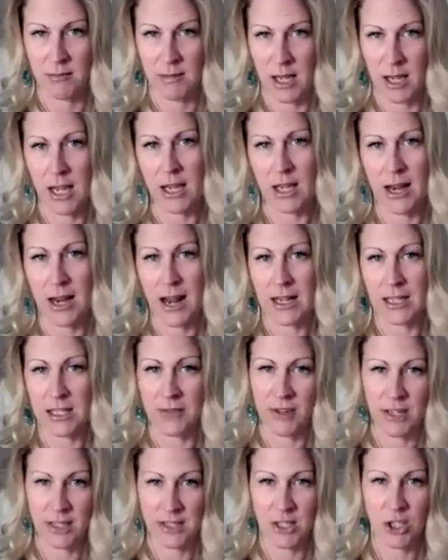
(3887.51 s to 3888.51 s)
It can
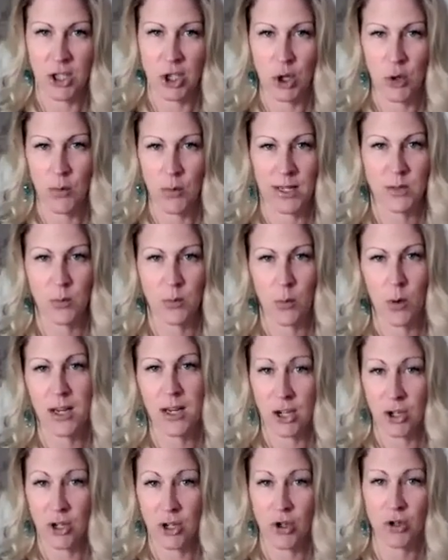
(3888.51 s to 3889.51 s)
activate us in two ways. One, it
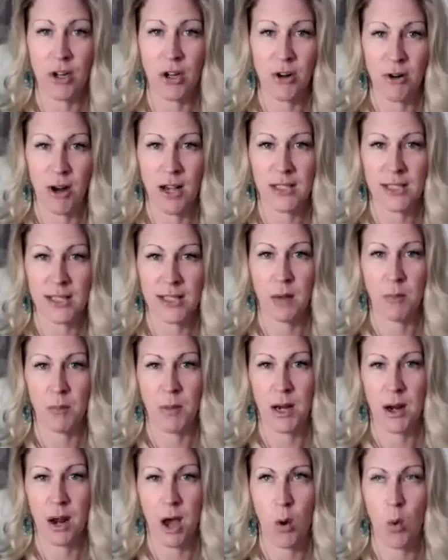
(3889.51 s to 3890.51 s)
can trigger us and
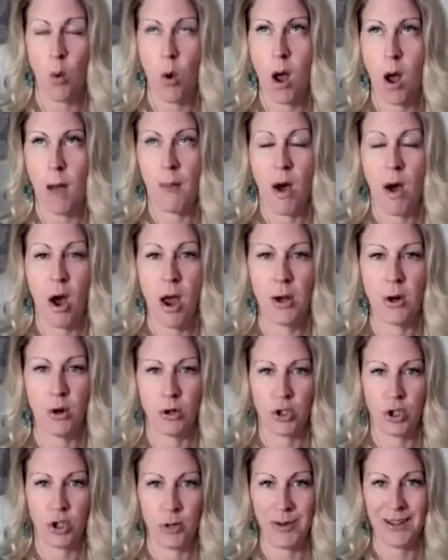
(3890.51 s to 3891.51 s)
be like, why am I
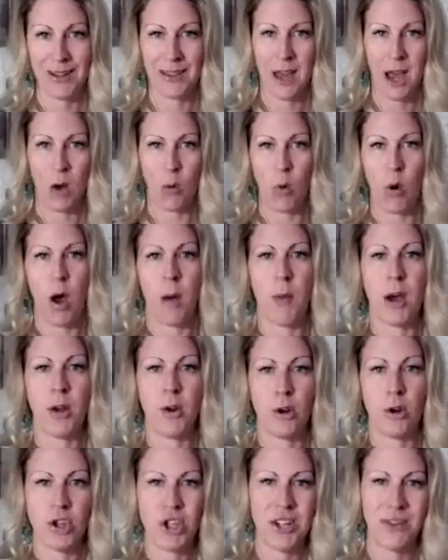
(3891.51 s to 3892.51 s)
not doing that? Why am I
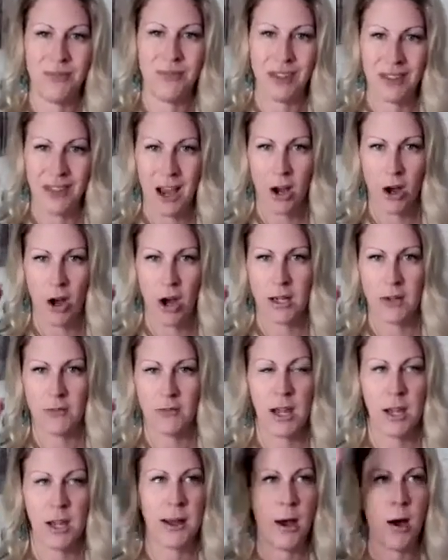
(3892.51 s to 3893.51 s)
not achieving that kind of
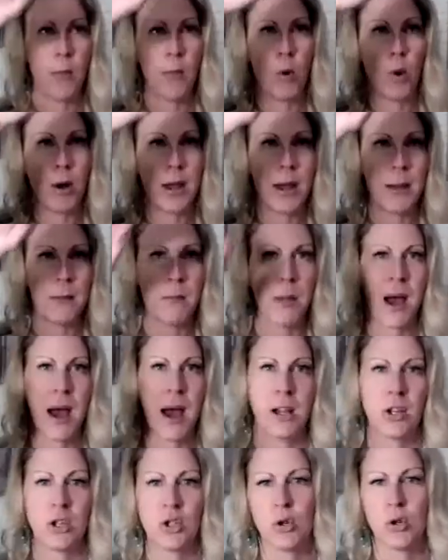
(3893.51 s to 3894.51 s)
income or
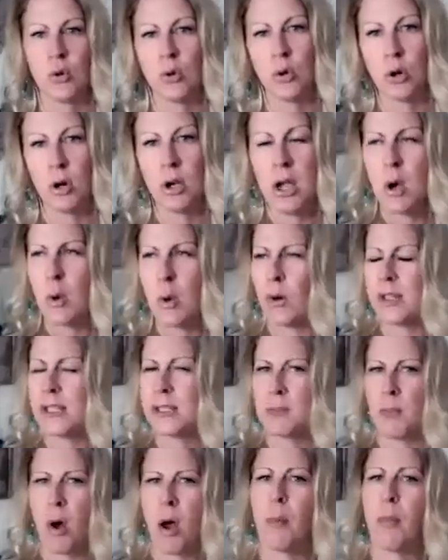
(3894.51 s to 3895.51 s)
impact? Or why does
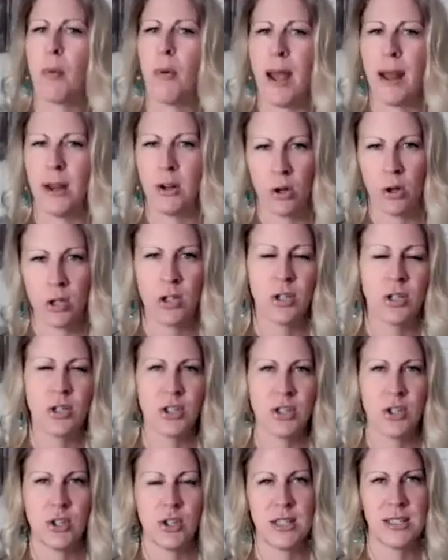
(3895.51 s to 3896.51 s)
my brand not look
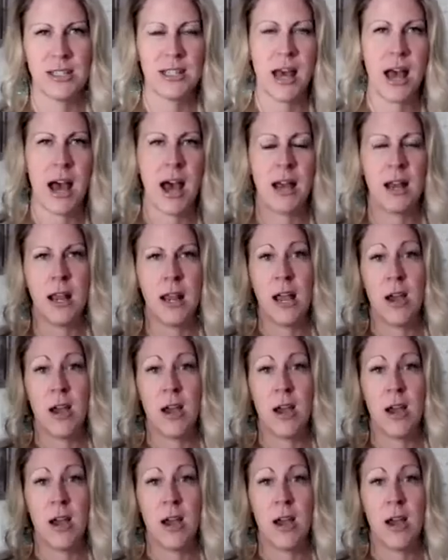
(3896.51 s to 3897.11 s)
as good as that?